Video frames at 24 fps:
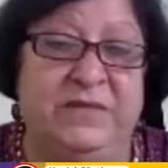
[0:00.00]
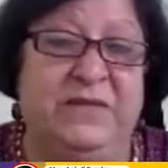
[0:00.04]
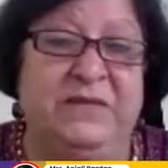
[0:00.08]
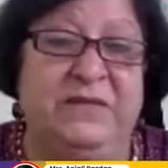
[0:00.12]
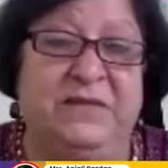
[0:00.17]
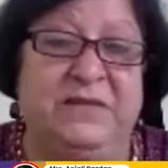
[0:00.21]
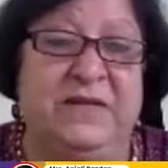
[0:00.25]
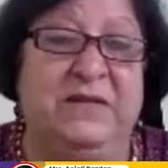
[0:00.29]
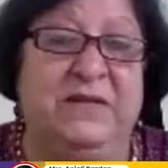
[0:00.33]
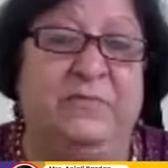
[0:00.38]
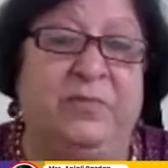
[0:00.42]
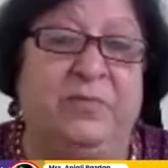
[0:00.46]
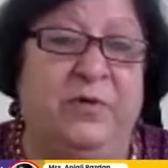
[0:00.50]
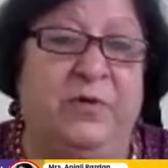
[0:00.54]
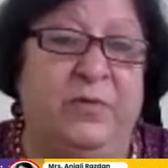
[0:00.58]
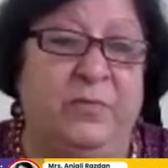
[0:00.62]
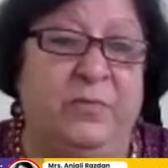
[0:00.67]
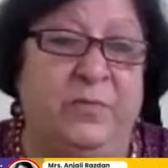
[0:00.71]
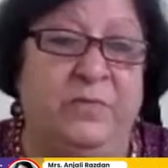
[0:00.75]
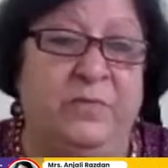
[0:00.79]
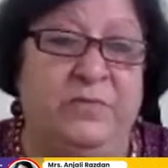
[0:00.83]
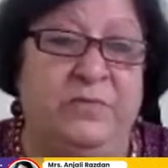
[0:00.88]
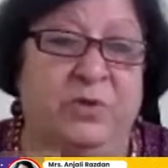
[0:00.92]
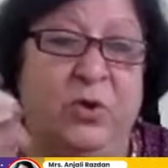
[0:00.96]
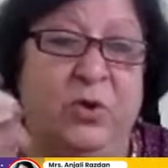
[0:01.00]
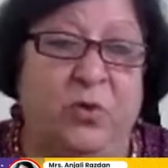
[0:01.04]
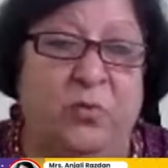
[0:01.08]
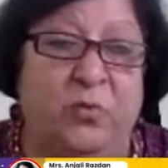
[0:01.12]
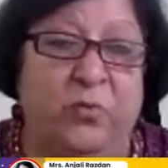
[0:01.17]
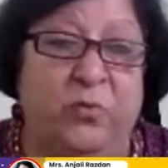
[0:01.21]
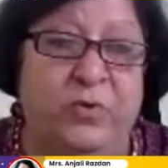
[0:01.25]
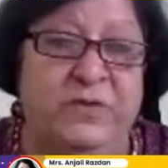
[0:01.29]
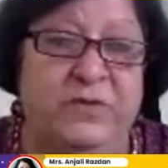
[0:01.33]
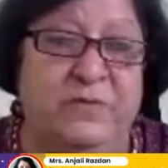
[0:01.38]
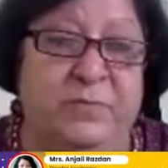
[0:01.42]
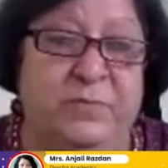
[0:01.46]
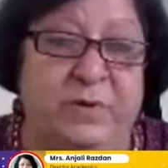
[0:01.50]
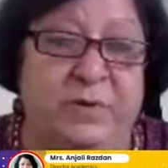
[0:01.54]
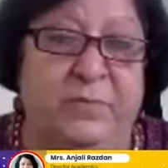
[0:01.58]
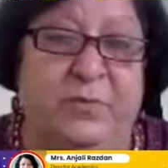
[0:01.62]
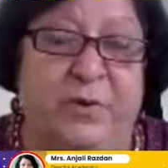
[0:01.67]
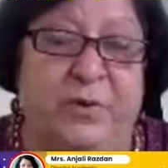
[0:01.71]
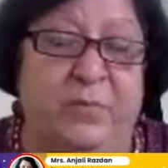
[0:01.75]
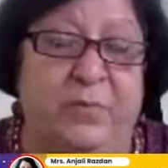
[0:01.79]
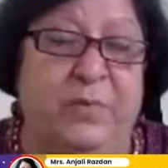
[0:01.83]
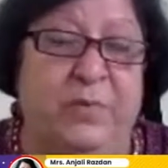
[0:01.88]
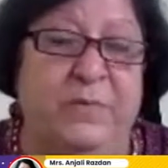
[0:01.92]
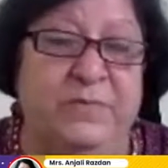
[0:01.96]
and said problems, visible
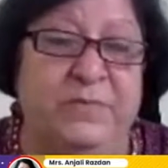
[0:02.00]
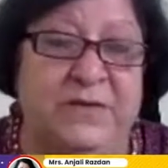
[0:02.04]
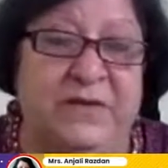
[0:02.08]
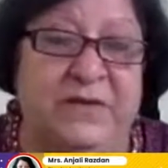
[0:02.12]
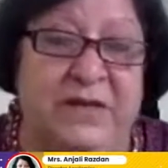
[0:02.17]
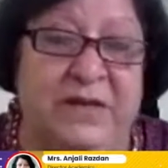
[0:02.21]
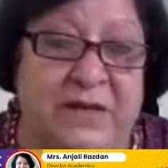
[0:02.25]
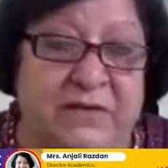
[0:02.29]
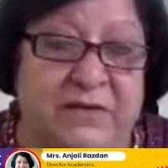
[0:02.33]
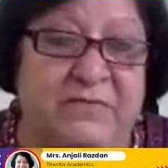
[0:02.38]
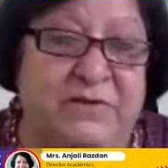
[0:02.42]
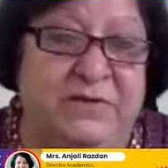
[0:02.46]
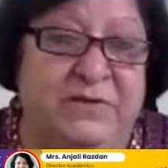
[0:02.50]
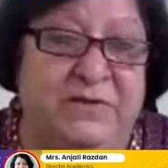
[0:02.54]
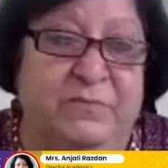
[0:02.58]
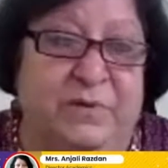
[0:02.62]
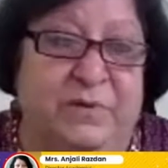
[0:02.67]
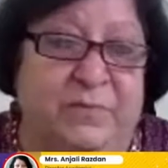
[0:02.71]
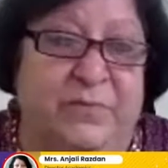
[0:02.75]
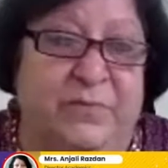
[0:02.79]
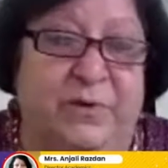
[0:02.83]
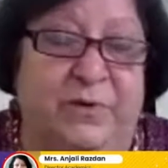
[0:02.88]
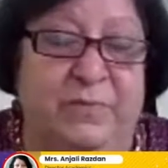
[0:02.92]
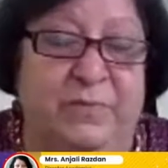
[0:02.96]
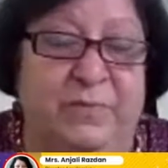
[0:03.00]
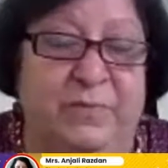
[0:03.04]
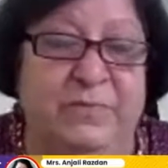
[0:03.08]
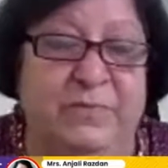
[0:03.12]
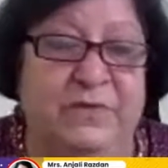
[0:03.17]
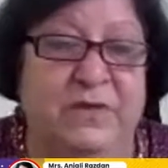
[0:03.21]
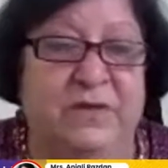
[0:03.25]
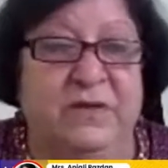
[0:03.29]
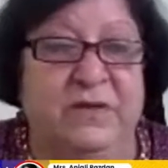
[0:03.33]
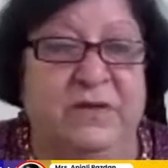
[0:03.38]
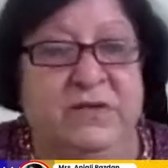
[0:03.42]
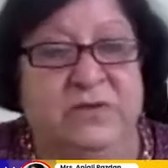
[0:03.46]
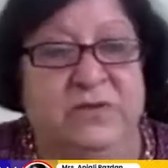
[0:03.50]
problems and invisible problems.